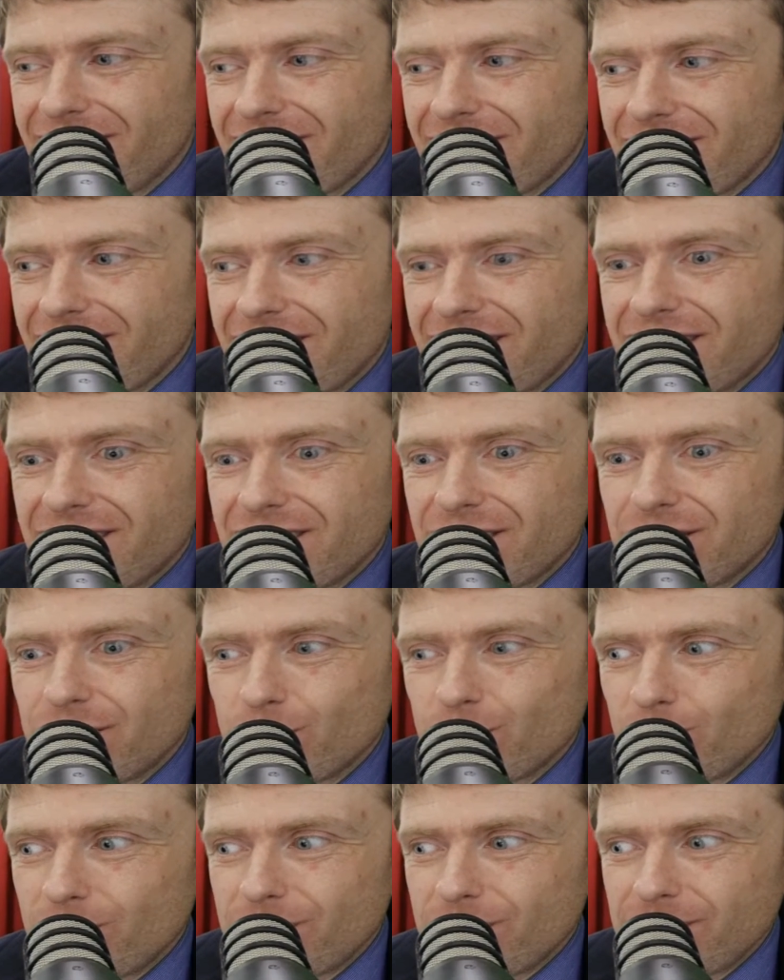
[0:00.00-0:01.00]
And
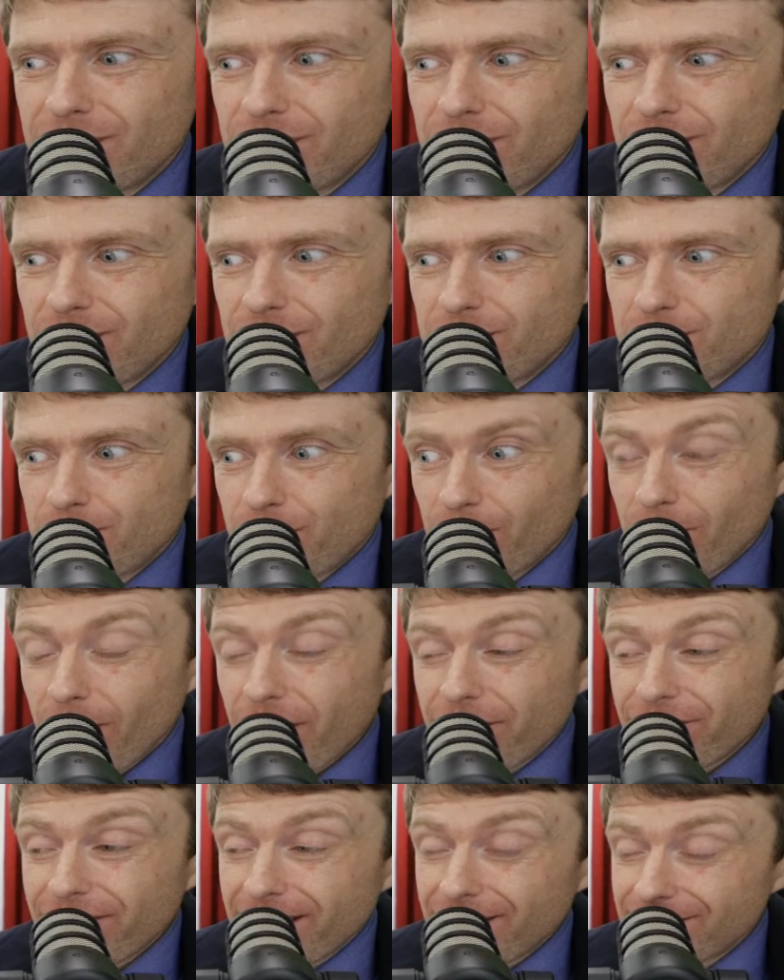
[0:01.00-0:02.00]
we put off
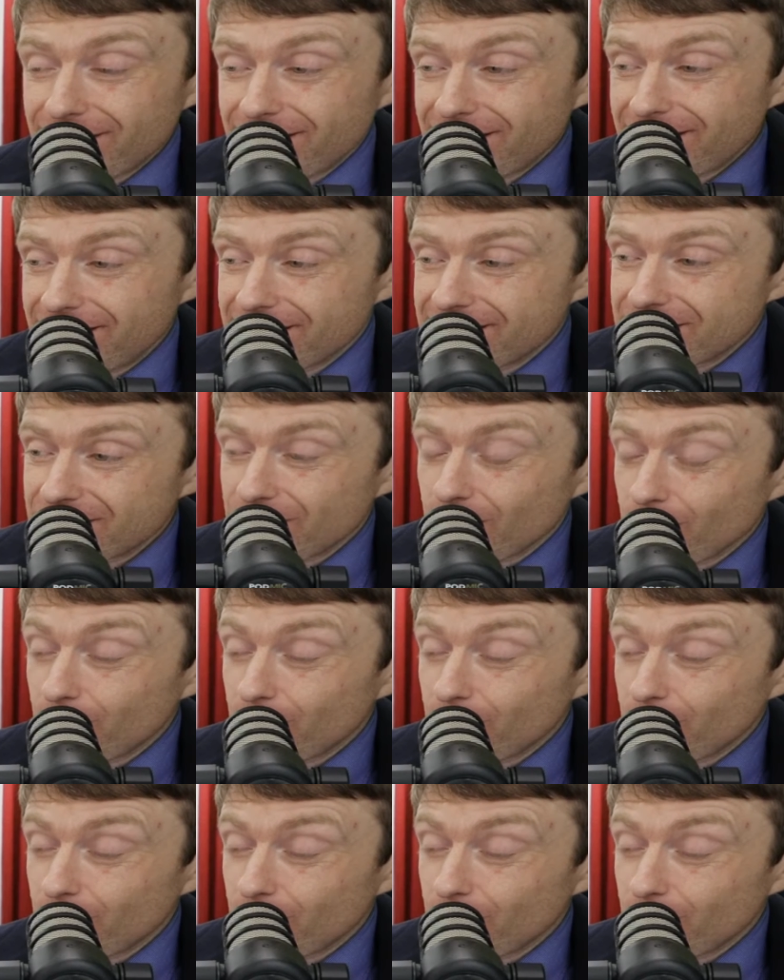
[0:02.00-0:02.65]
having kids till we were